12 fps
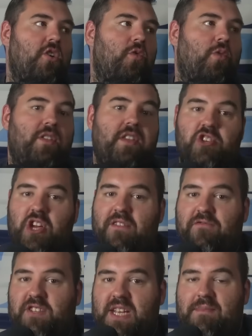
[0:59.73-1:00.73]
were that
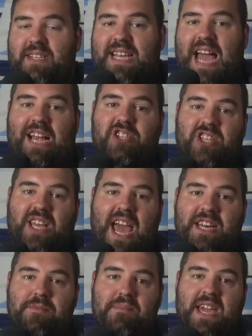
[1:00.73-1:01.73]
Jeff Simmons actually
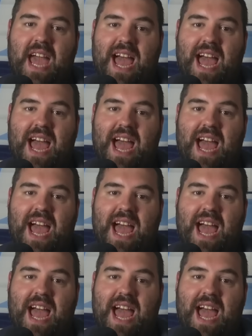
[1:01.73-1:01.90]
had to be